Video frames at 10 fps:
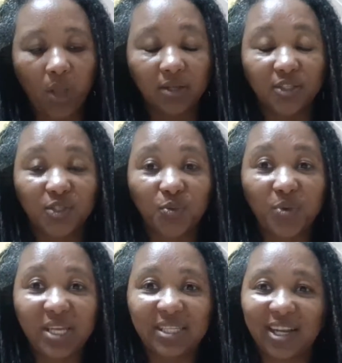
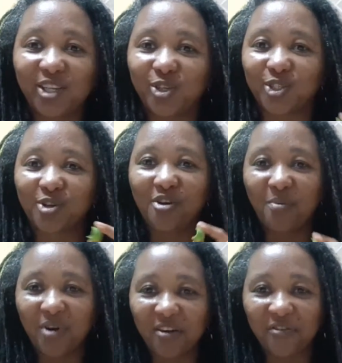Sweet, and just
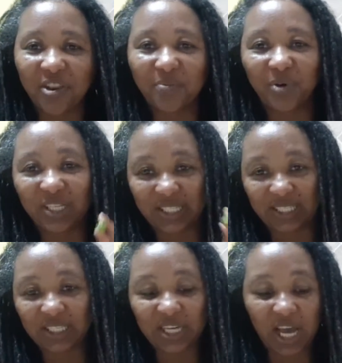come off in the mouth. This is
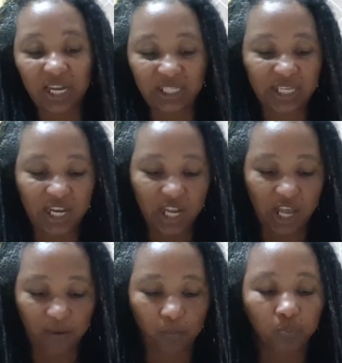the kind that I
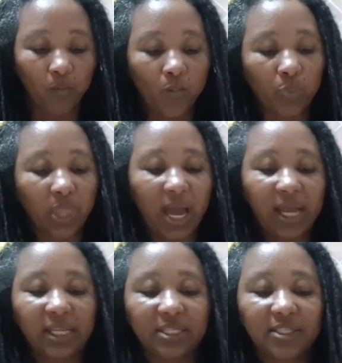like.
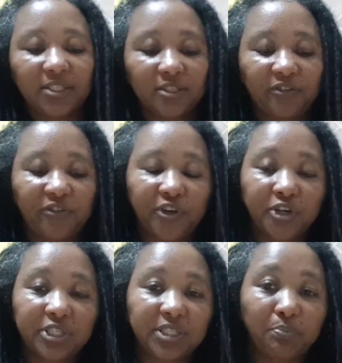And this is the
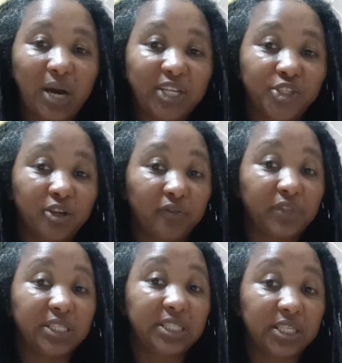first batch of
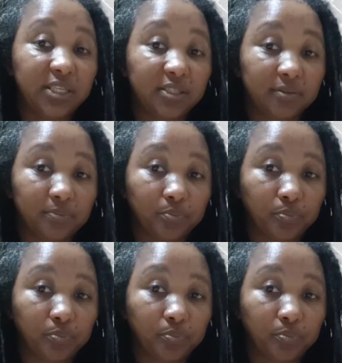the season.